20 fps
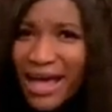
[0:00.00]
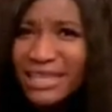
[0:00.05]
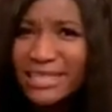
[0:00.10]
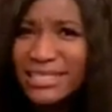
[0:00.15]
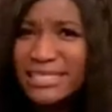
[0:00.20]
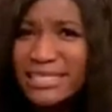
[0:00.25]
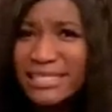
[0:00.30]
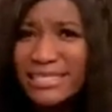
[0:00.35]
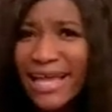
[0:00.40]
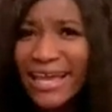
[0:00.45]

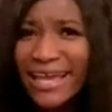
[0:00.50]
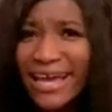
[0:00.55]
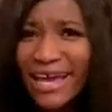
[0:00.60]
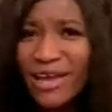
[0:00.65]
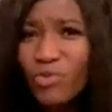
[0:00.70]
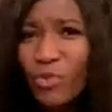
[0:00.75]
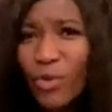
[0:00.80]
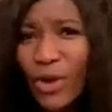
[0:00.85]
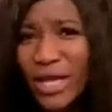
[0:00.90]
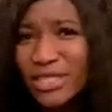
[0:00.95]
The
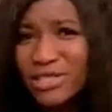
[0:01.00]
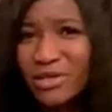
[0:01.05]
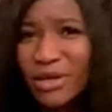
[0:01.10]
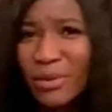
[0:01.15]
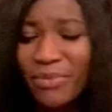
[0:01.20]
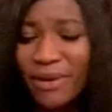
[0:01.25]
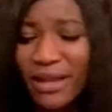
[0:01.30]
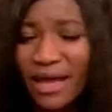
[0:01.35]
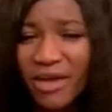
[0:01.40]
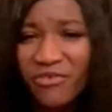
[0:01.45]
second way
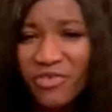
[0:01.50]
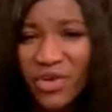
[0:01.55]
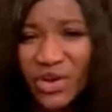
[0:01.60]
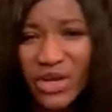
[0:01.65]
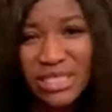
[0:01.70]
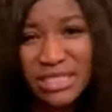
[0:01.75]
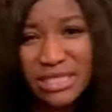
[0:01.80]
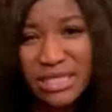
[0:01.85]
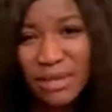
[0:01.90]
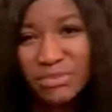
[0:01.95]
to apply for
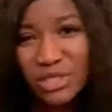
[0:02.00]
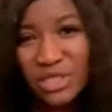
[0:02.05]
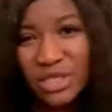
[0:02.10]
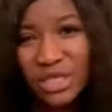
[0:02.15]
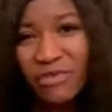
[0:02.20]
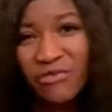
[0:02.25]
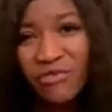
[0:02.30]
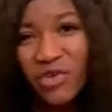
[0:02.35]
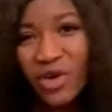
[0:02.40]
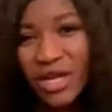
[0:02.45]
an
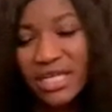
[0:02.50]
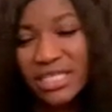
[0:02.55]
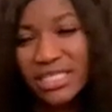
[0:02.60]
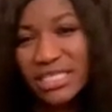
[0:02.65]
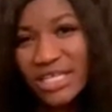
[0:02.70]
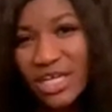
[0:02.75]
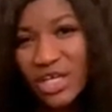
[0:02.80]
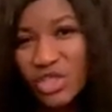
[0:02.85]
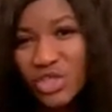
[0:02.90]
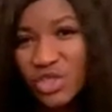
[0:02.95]
exemption if you're an
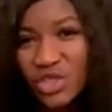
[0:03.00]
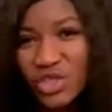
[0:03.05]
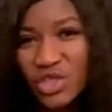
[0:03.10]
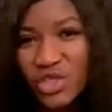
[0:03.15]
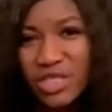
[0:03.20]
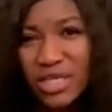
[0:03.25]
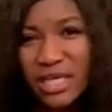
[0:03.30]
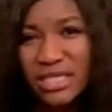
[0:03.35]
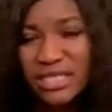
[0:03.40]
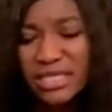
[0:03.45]
international
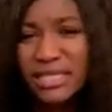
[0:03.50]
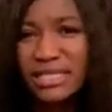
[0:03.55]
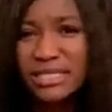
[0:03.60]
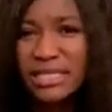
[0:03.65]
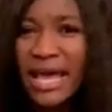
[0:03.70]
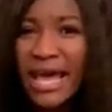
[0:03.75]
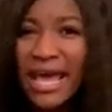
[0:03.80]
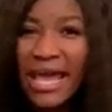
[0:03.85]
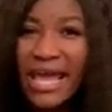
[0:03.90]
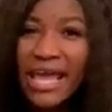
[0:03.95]
student
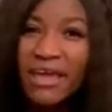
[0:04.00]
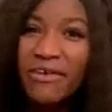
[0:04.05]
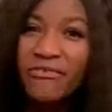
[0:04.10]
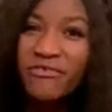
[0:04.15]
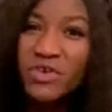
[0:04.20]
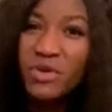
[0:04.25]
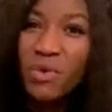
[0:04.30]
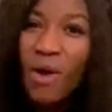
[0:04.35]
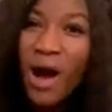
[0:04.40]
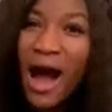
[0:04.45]
is
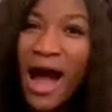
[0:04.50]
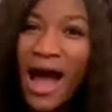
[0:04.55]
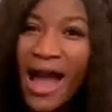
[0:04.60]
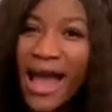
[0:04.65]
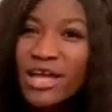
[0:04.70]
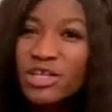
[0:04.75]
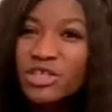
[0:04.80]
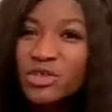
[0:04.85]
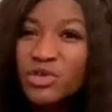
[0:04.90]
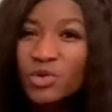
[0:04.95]
if you are
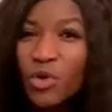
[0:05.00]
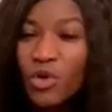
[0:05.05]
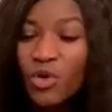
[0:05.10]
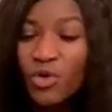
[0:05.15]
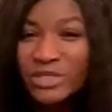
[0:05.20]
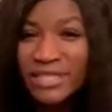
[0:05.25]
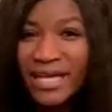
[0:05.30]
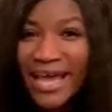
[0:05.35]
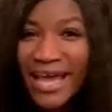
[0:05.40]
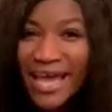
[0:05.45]

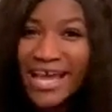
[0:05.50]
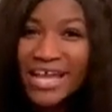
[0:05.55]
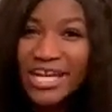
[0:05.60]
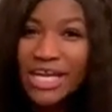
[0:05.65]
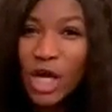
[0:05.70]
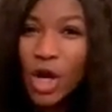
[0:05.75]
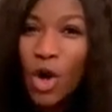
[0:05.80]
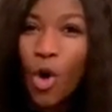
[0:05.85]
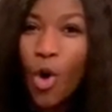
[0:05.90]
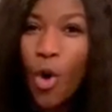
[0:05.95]
enrolled
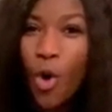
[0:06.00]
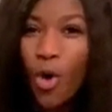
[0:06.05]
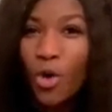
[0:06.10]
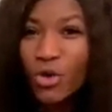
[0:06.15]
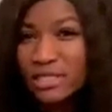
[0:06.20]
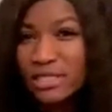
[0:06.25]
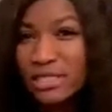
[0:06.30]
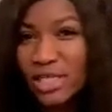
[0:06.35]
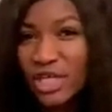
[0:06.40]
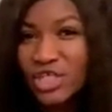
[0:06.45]
in a
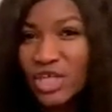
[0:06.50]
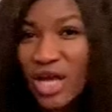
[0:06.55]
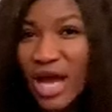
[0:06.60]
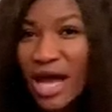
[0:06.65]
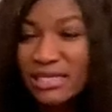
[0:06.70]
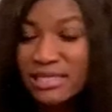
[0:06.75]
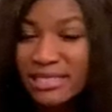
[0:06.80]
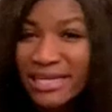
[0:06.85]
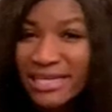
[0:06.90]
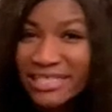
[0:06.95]
course such
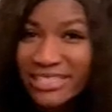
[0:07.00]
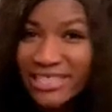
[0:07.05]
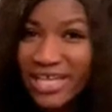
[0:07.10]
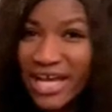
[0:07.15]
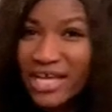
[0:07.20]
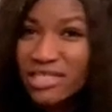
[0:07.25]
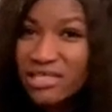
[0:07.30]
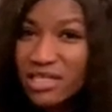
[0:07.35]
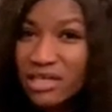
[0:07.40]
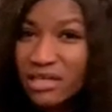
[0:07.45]
as
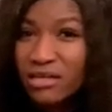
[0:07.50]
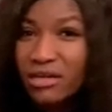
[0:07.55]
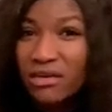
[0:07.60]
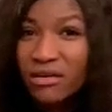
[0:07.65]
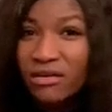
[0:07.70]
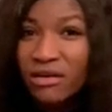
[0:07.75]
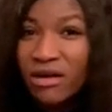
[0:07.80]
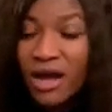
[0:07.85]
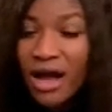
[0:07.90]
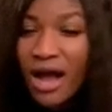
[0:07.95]
dental,